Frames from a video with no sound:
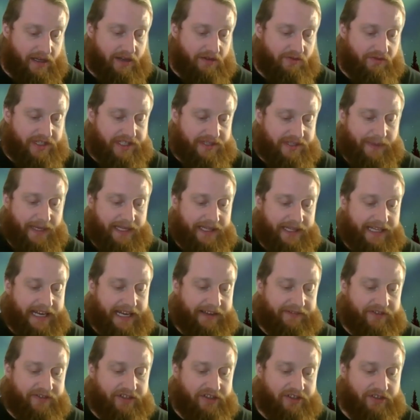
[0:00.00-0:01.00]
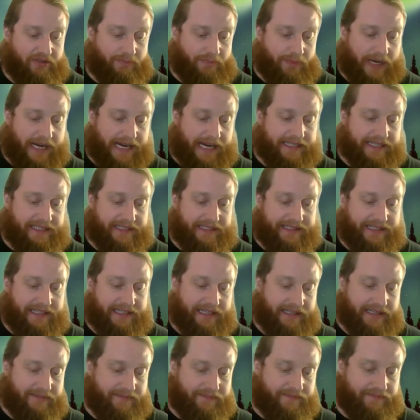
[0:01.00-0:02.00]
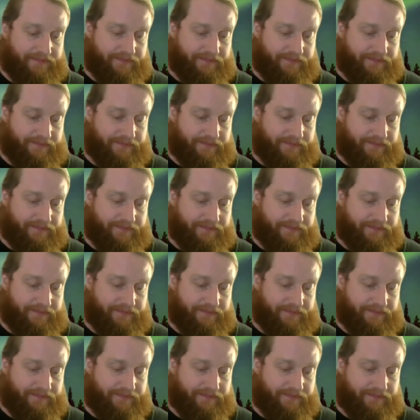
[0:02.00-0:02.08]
We spent the afternoon practicing.